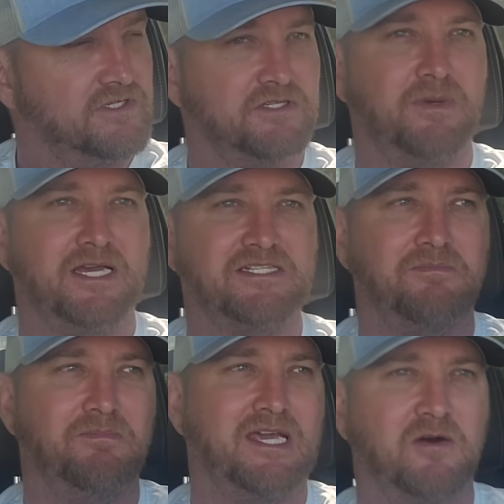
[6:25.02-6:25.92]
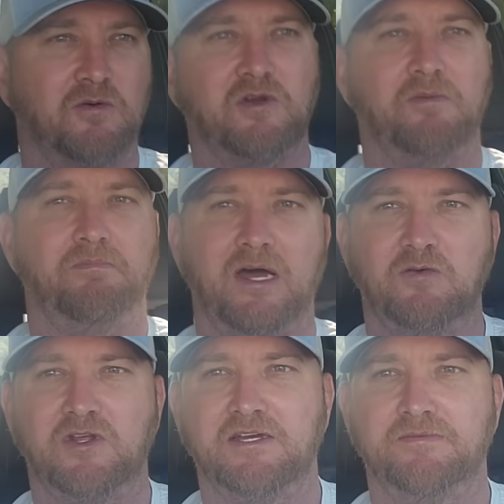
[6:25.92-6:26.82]
just past a big old
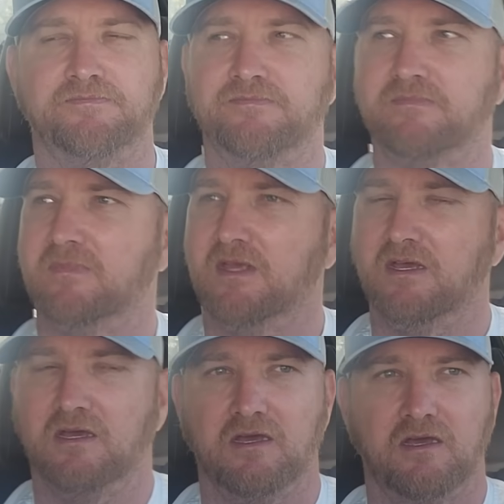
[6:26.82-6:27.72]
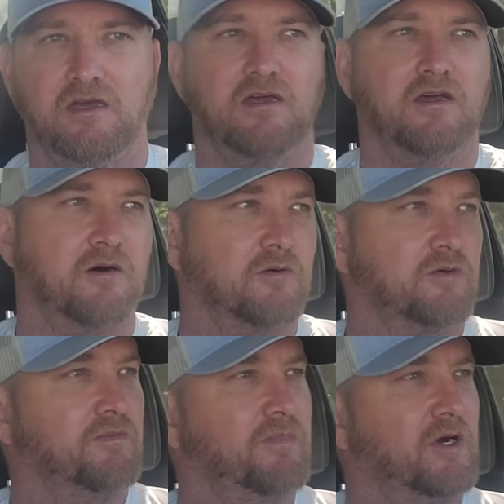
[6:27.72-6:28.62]
Kubota.
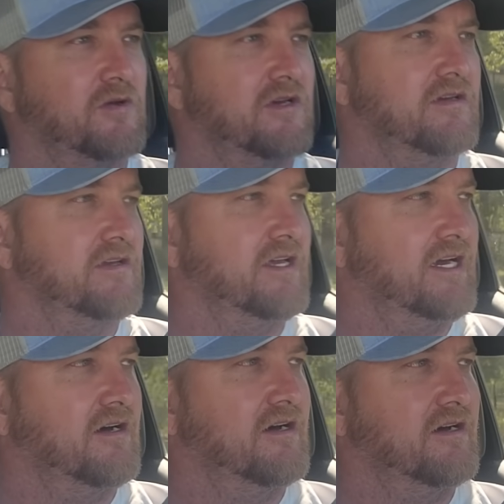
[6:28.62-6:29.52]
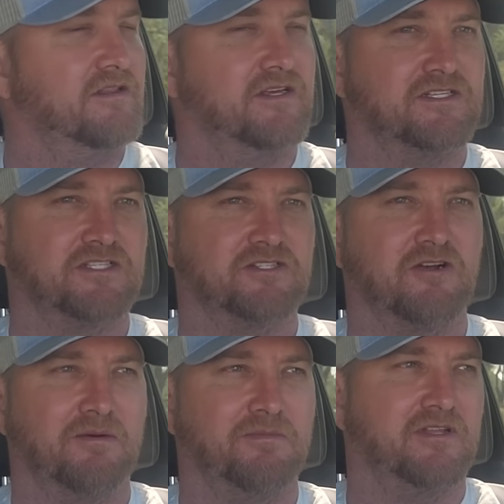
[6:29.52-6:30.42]
Old Kubota. Yeah, uh, the
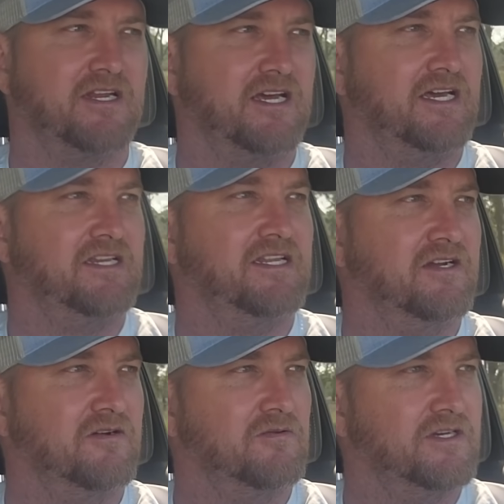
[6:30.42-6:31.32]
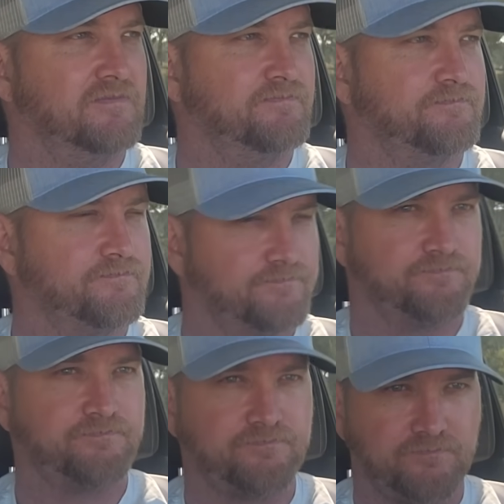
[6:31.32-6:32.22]
subscriber that I had dinner with
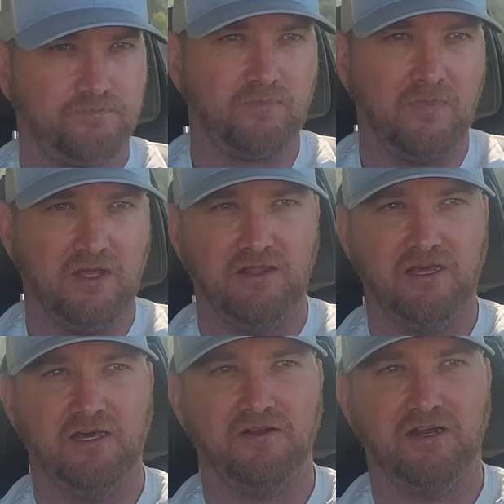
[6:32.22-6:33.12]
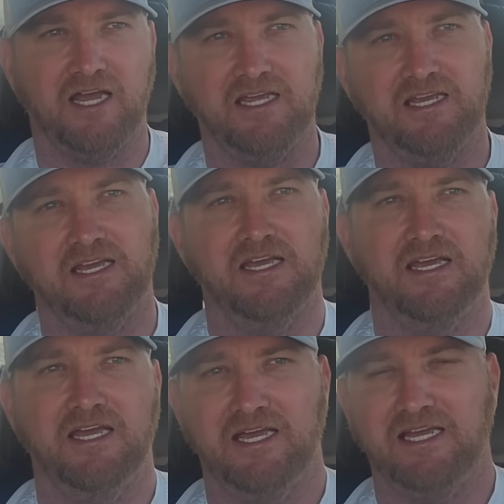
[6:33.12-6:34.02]
the other night,
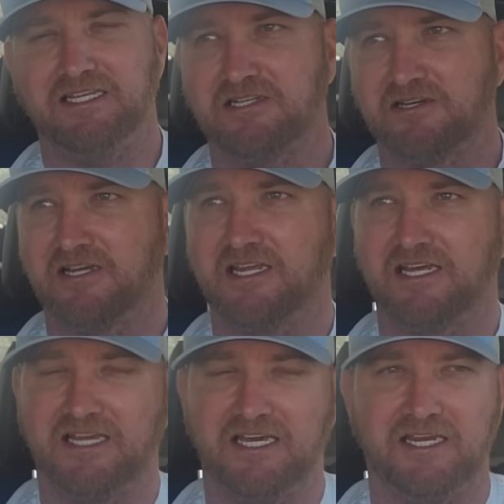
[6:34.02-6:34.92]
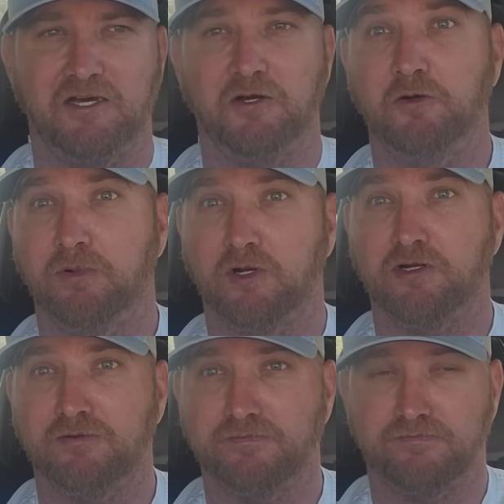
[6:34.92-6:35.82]
he's looking at getting an Uber.
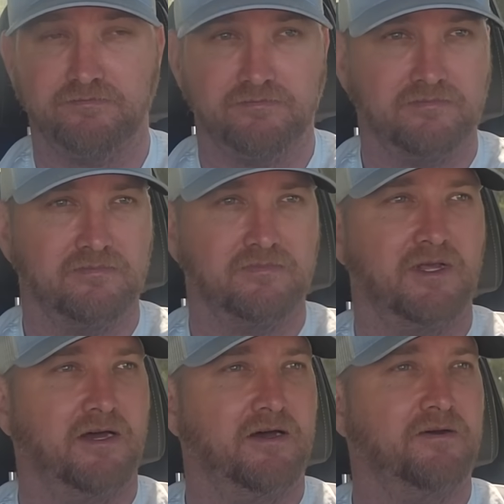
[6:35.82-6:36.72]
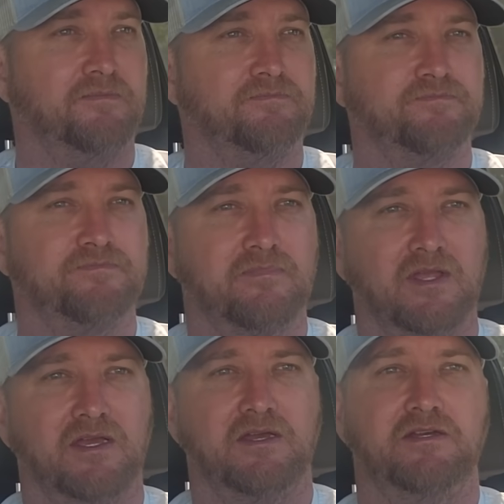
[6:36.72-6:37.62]

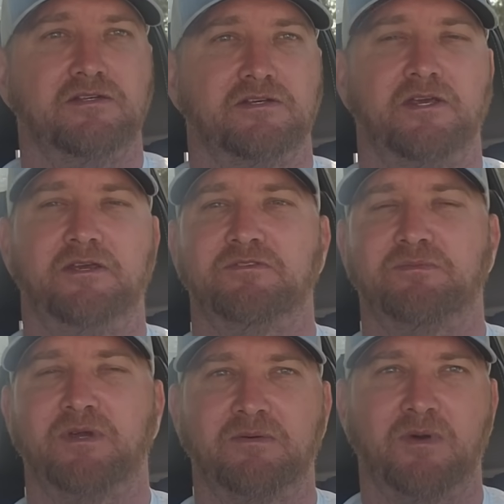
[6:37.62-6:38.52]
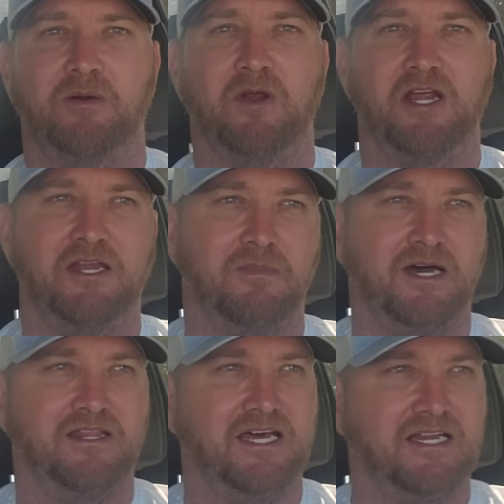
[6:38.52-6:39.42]
Um, so he was picking my brain
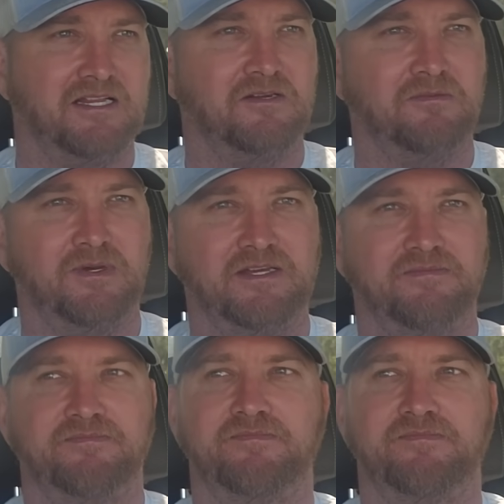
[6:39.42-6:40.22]
about that a little bit